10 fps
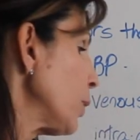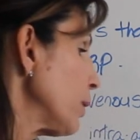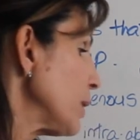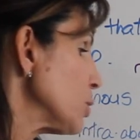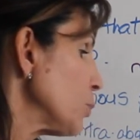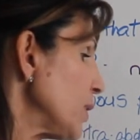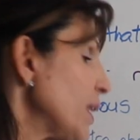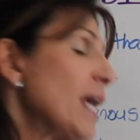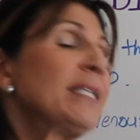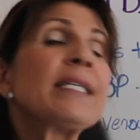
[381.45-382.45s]
Whereas
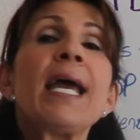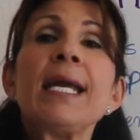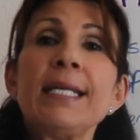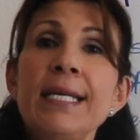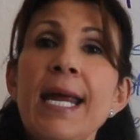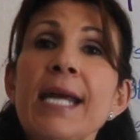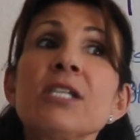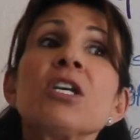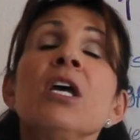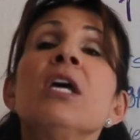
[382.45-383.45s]
with
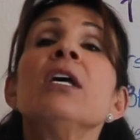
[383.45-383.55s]
SIADH,